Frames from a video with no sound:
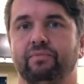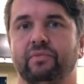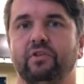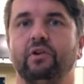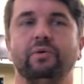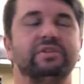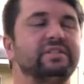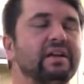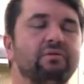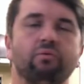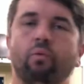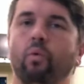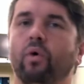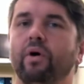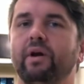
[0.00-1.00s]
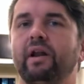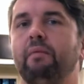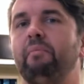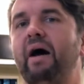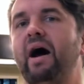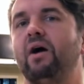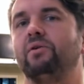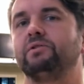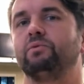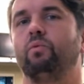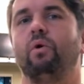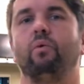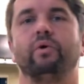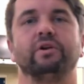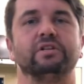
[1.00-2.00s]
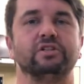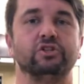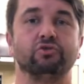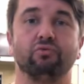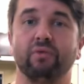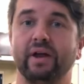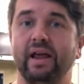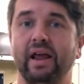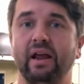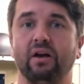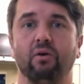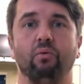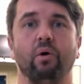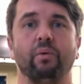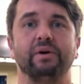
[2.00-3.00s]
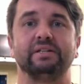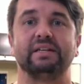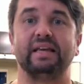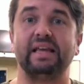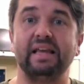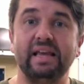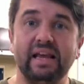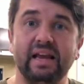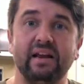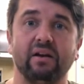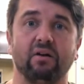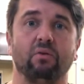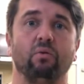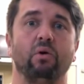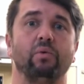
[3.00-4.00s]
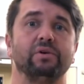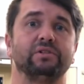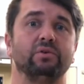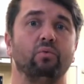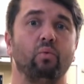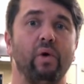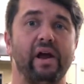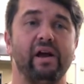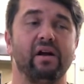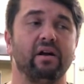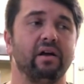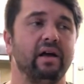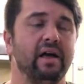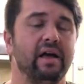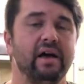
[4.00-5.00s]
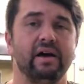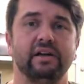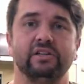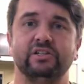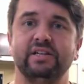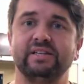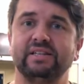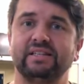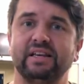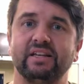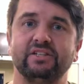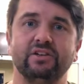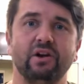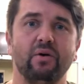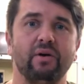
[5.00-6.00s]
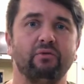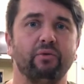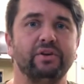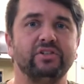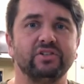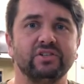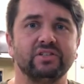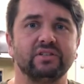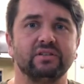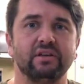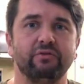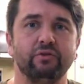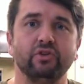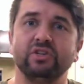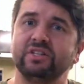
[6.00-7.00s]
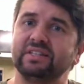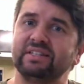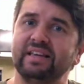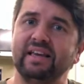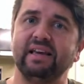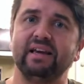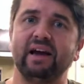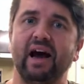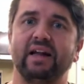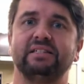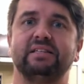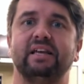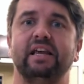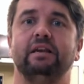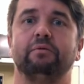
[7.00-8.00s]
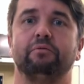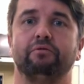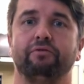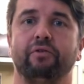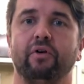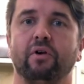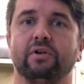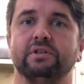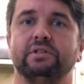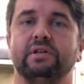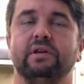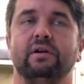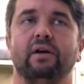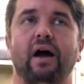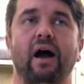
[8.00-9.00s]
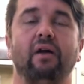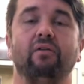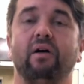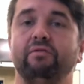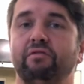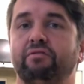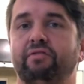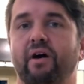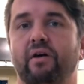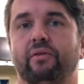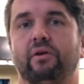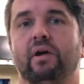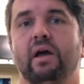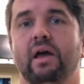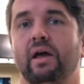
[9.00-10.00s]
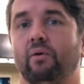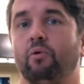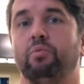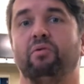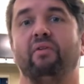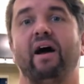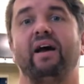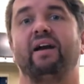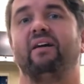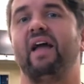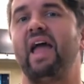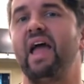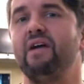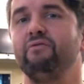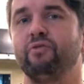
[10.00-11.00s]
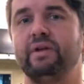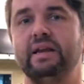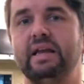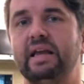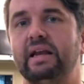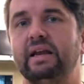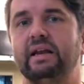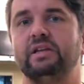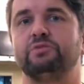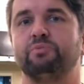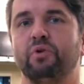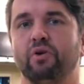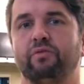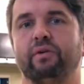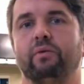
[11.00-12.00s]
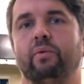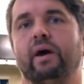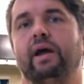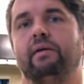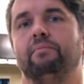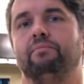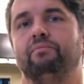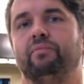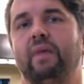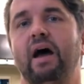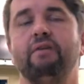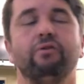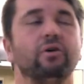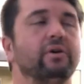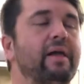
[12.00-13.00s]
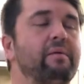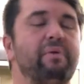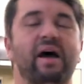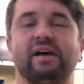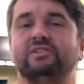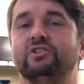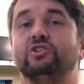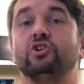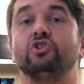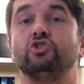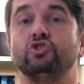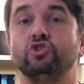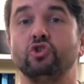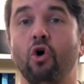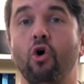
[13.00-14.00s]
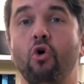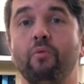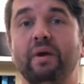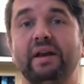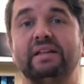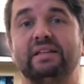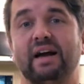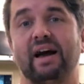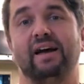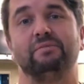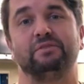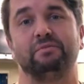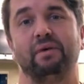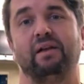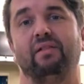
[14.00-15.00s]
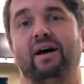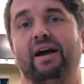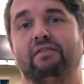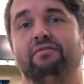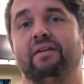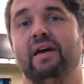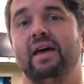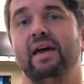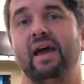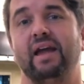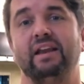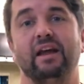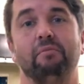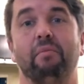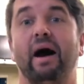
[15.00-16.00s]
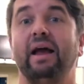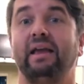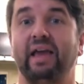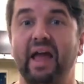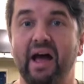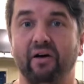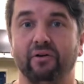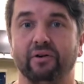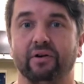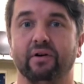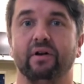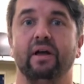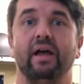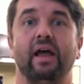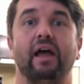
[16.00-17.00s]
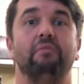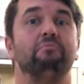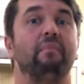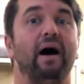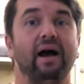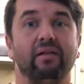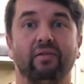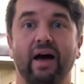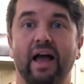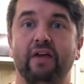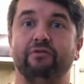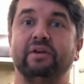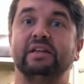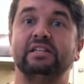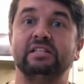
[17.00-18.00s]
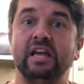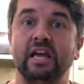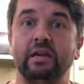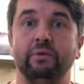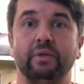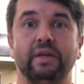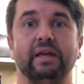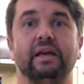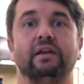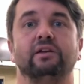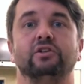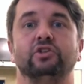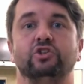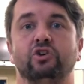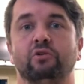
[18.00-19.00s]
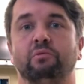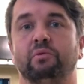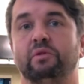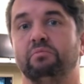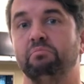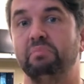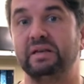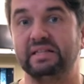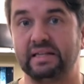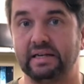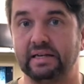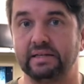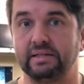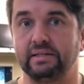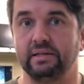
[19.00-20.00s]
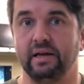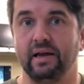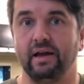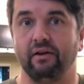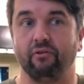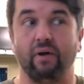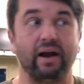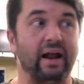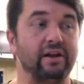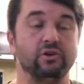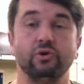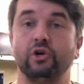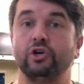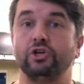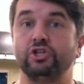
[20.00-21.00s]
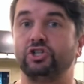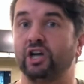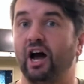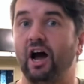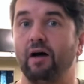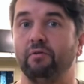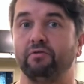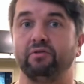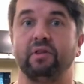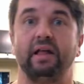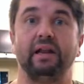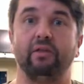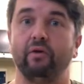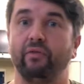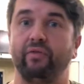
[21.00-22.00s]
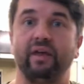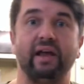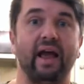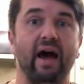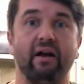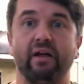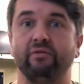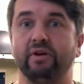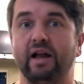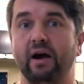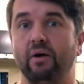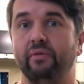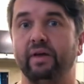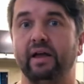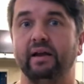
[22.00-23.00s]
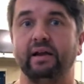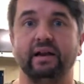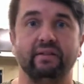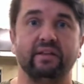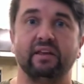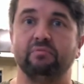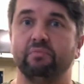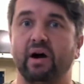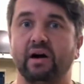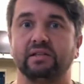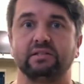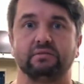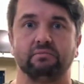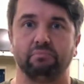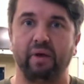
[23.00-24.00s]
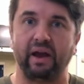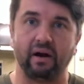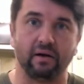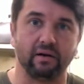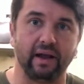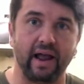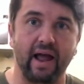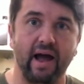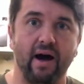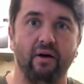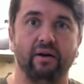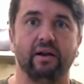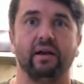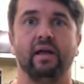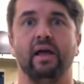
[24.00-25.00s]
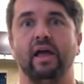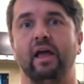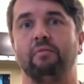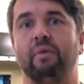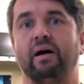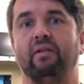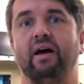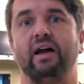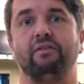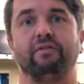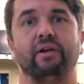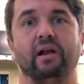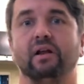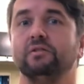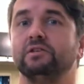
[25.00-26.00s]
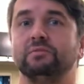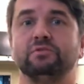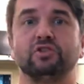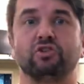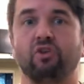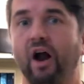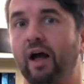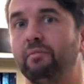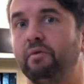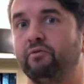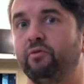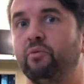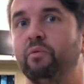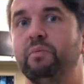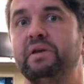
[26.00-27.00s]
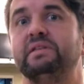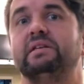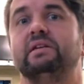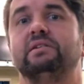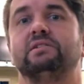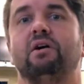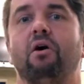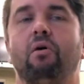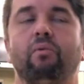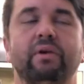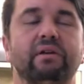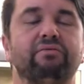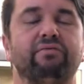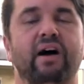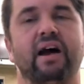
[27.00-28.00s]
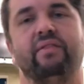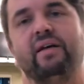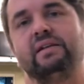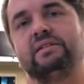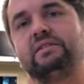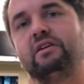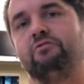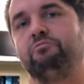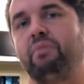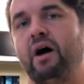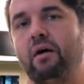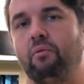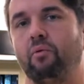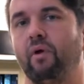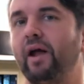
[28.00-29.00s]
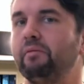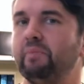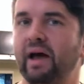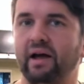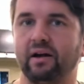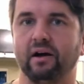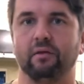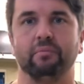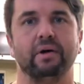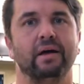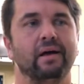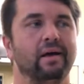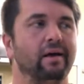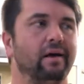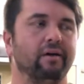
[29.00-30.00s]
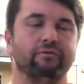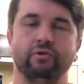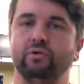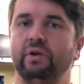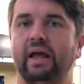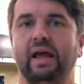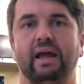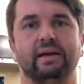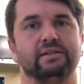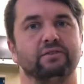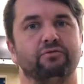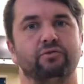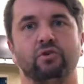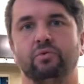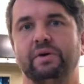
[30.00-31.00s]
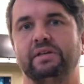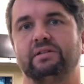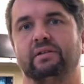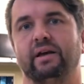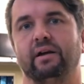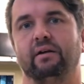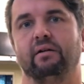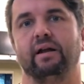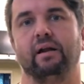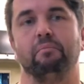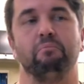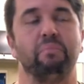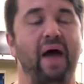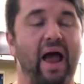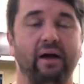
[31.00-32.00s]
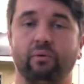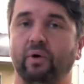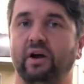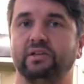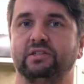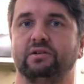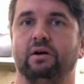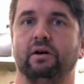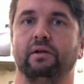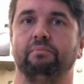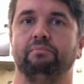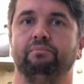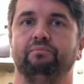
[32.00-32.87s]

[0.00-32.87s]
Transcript: Instead of worrying about what we're to drink or what we're to eat or what we're to wear, Jesus says, if you just seek God's kingdom first, our loving Father will provide our every need in his perfect way. I've heard that passage so many times in my life, and yet my calendar and my life continually get consumed with busyness, right? I do a good job of cleaning the thing out every now and then, getting the inbox pared down in my life and unsubscribing from the busyness, only to find that stuff pop right back up a few days, a few weeks later, and I'm back where I started.